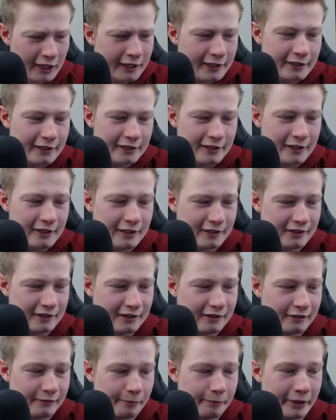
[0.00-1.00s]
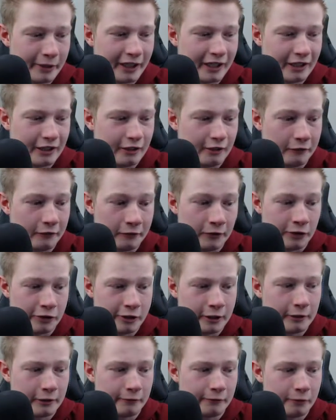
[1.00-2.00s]
Yeah, this is being the
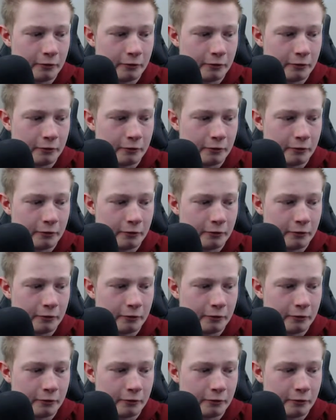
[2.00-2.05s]
G